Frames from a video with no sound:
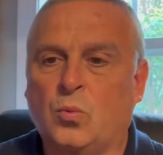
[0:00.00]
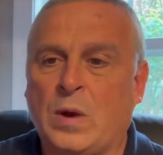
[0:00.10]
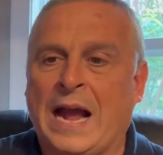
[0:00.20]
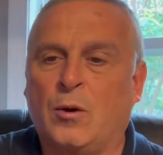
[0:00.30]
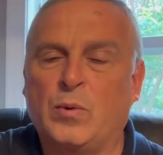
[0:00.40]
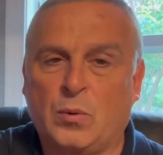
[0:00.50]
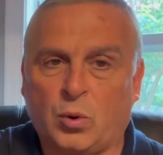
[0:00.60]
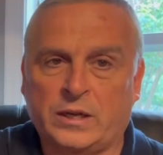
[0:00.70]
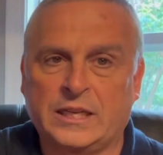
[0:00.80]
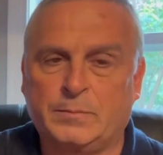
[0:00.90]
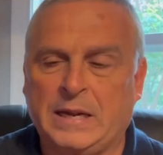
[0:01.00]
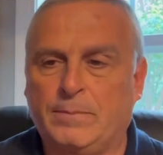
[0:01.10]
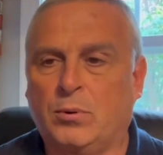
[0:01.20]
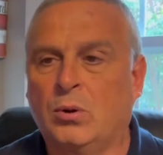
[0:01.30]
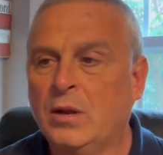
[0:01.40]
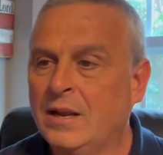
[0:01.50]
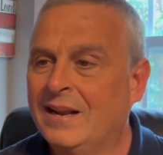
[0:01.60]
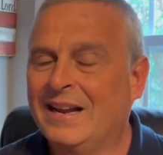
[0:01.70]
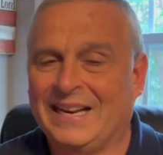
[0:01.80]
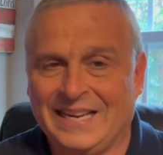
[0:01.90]
how we work these people.
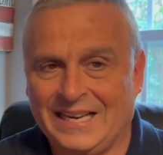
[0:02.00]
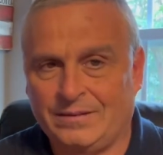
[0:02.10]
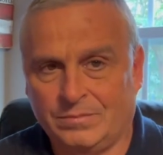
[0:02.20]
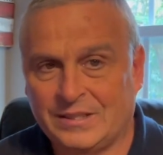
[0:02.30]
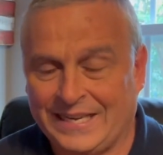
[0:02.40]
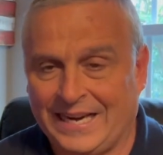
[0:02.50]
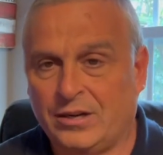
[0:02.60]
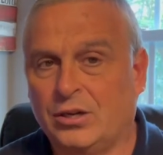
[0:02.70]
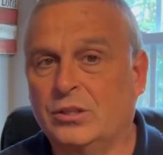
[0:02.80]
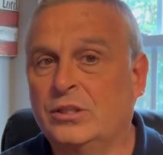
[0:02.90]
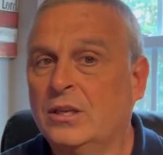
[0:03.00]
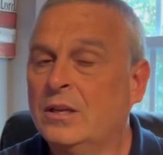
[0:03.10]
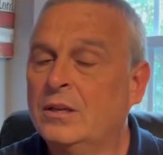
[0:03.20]
Again, standards,